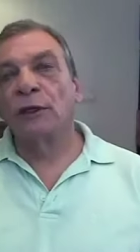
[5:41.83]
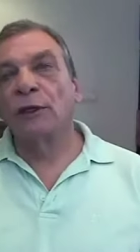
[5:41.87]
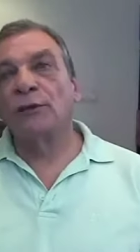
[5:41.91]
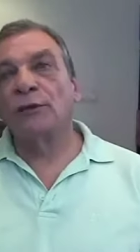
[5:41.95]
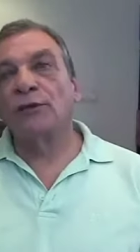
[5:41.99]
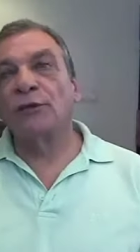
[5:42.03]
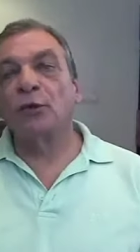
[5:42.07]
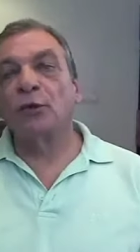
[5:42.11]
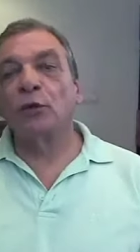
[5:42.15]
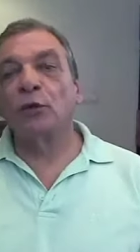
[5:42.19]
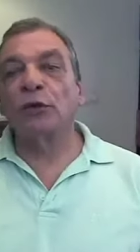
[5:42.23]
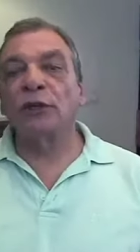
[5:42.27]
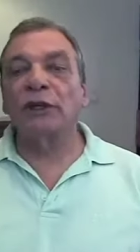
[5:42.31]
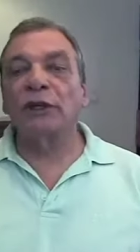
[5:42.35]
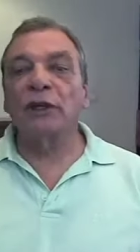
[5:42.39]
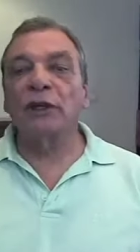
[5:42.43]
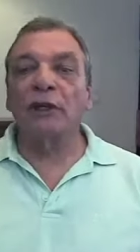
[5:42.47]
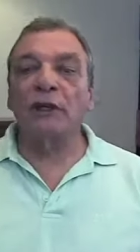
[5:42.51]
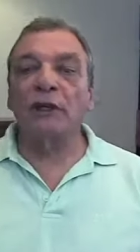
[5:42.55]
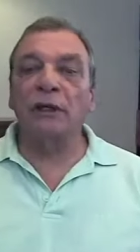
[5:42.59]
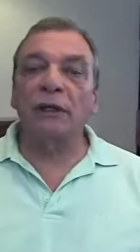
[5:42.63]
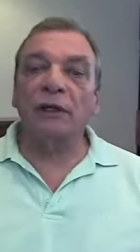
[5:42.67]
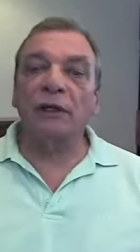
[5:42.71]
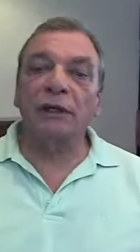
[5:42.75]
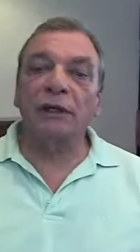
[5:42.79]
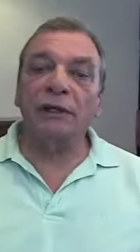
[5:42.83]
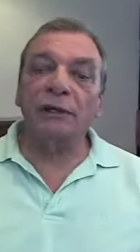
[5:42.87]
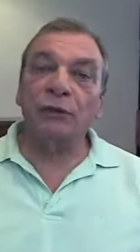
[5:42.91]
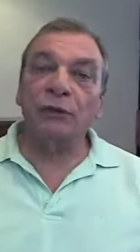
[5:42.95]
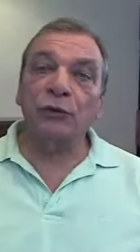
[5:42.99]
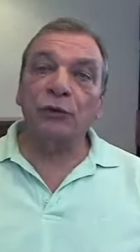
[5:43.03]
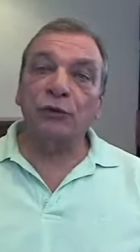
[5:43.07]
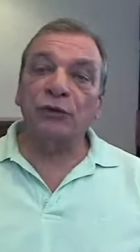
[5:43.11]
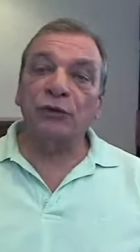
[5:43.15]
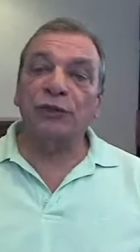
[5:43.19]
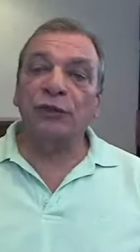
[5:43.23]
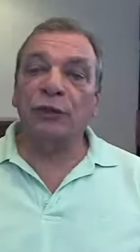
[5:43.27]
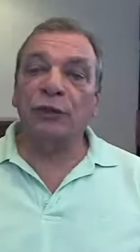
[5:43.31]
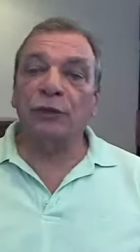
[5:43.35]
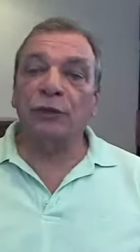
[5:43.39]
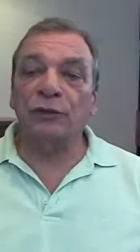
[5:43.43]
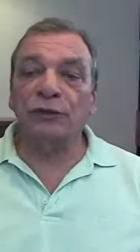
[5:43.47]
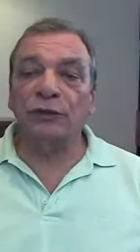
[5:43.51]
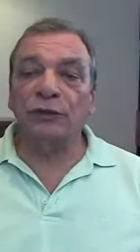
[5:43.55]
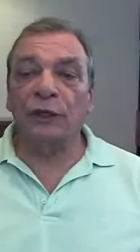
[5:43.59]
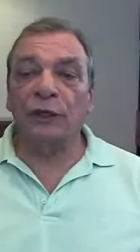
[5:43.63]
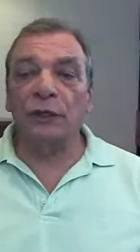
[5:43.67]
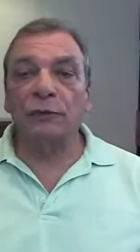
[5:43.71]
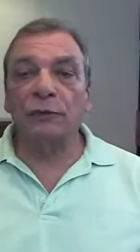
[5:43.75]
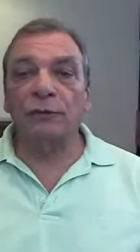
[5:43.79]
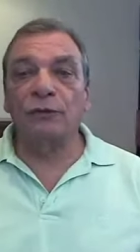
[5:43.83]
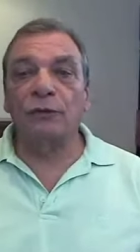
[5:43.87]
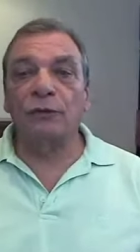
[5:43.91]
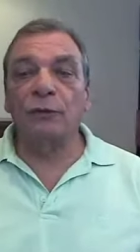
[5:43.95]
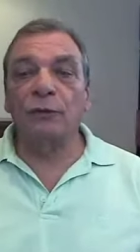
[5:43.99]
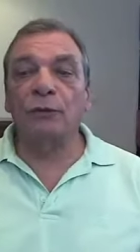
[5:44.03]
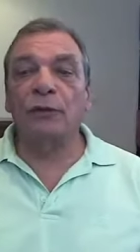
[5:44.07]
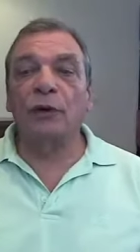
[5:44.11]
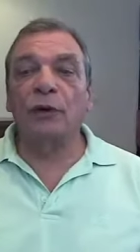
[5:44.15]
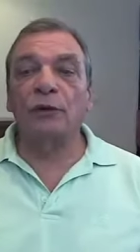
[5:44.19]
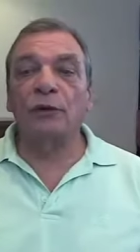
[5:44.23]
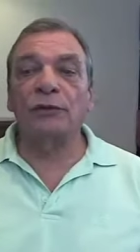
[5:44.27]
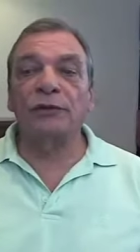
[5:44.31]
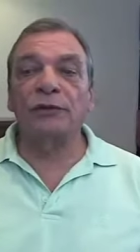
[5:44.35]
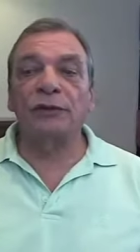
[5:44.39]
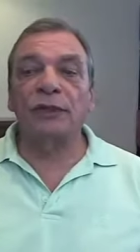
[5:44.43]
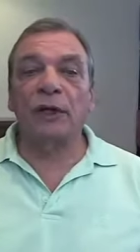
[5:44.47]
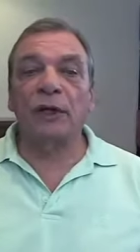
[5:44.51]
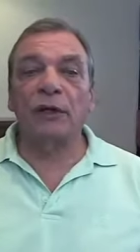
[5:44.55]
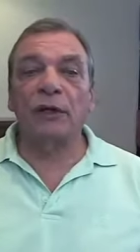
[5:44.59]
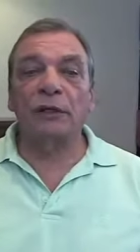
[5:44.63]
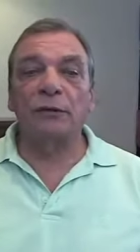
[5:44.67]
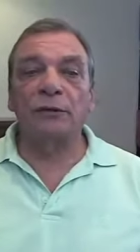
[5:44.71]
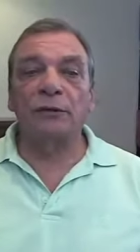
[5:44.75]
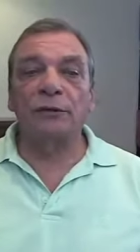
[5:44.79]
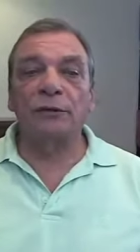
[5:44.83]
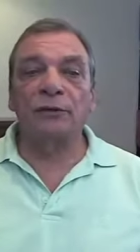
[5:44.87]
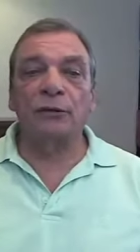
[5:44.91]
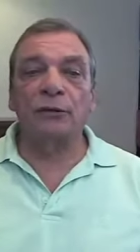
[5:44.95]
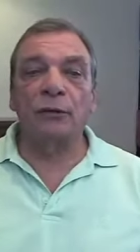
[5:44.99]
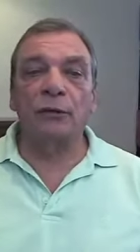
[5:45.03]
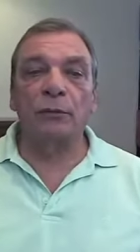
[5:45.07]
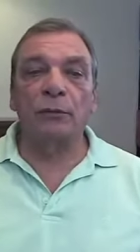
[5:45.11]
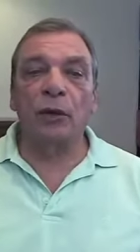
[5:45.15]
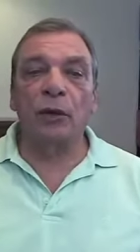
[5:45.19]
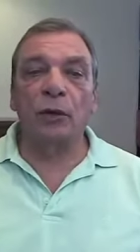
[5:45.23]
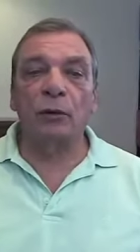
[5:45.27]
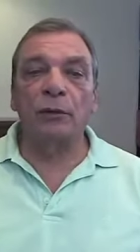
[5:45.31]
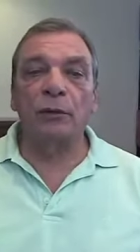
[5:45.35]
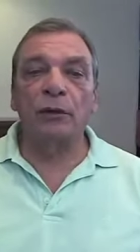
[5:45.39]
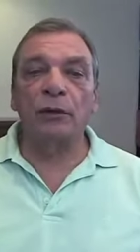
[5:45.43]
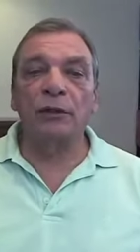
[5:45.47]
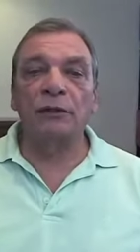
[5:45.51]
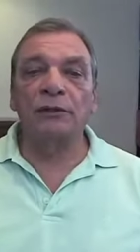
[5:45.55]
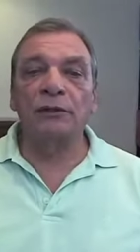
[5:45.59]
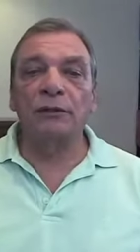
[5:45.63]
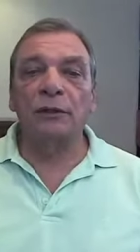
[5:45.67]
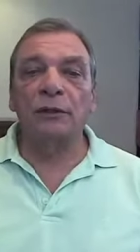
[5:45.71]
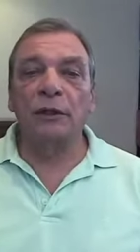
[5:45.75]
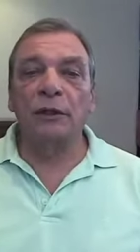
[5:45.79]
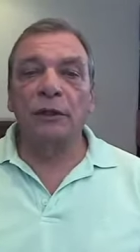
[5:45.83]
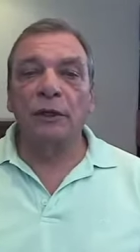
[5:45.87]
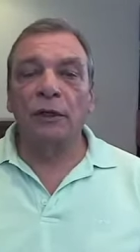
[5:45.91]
If you really agree to see yourself from outside for a moment,